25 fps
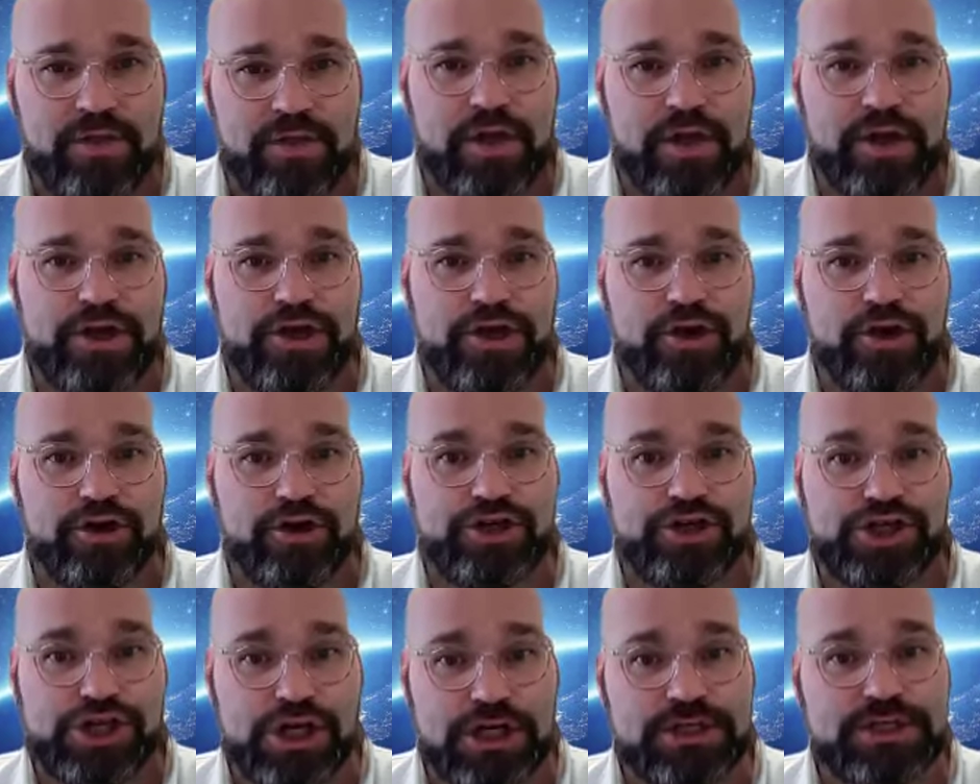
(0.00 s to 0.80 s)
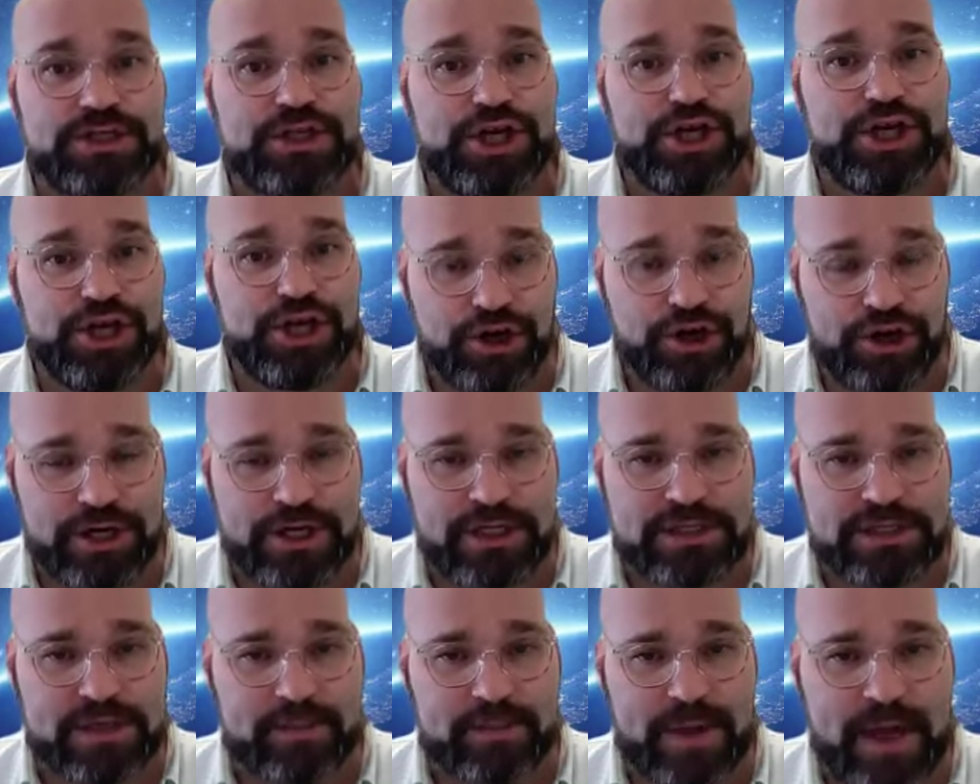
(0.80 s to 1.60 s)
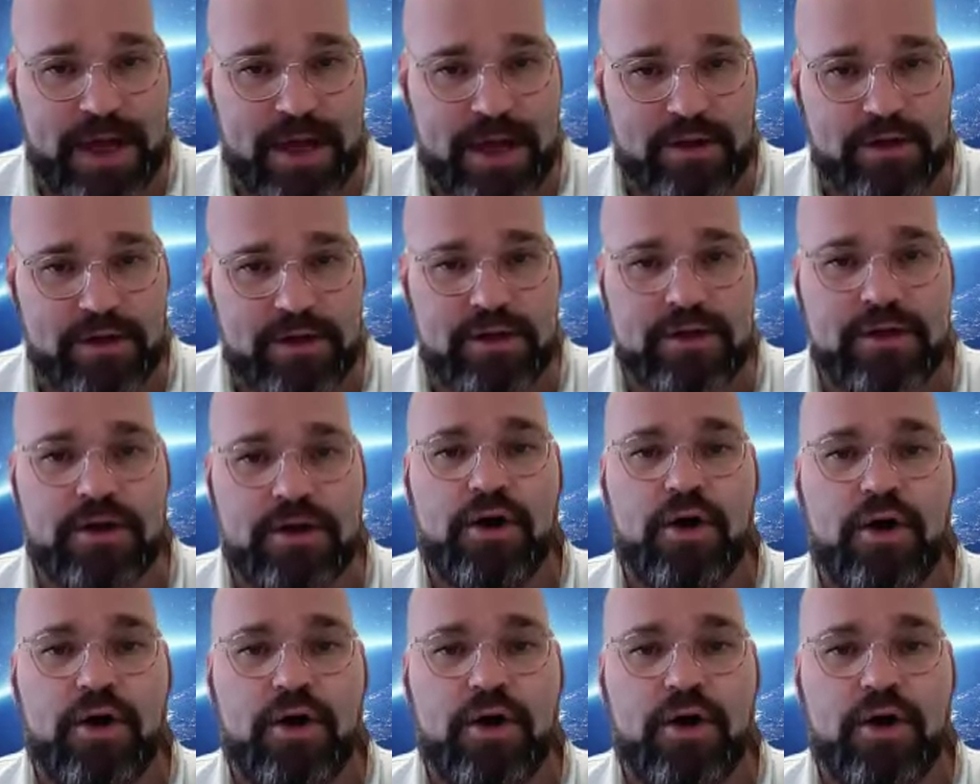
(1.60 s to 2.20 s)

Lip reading: that you're just curious about.